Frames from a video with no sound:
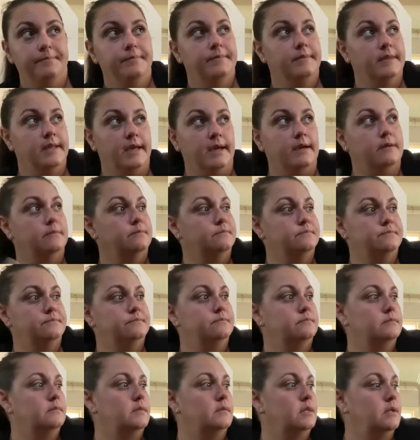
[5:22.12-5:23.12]
Yeah,
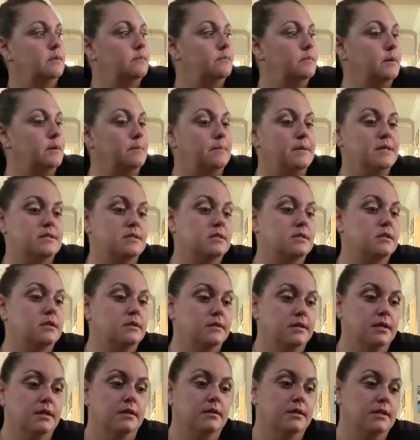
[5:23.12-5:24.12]
but
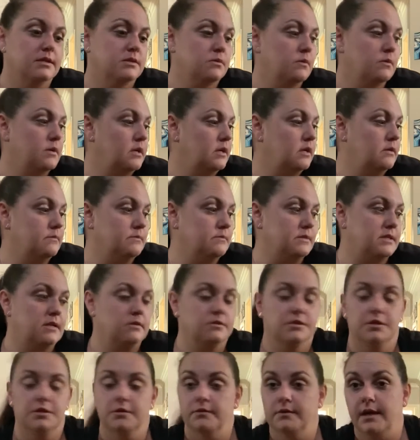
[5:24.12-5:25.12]
basically that's what it comes down
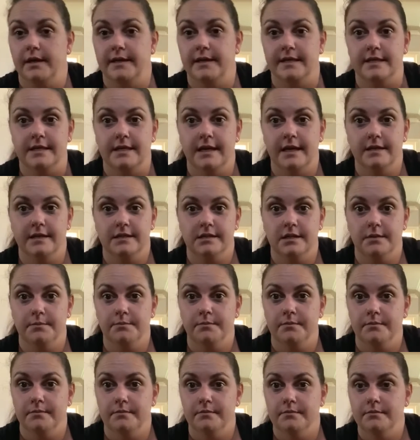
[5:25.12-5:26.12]
to. I didn't end up
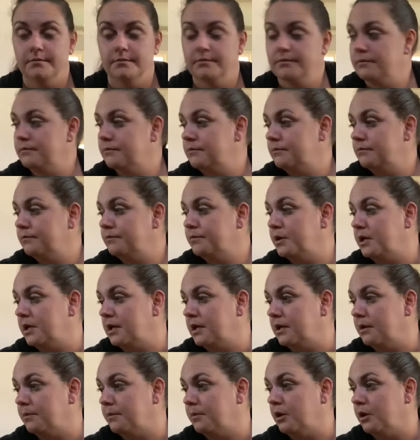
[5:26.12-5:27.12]

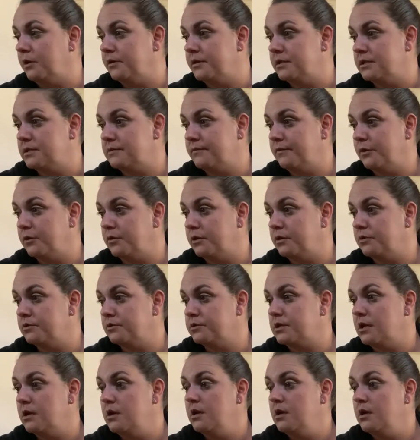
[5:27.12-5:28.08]
putting up all these photos.